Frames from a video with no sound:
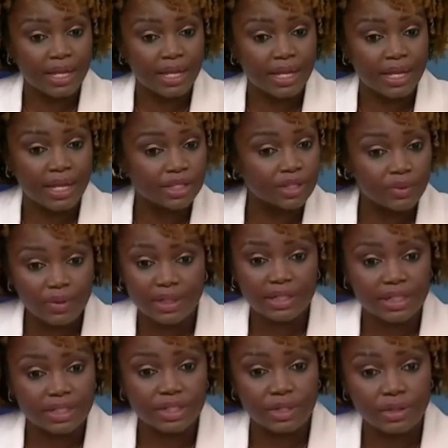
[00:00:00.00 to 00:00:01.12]
And so we're going to
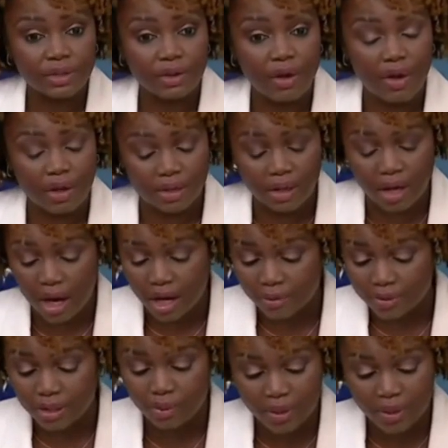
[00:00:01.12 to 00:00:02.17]
continue to call on Congress.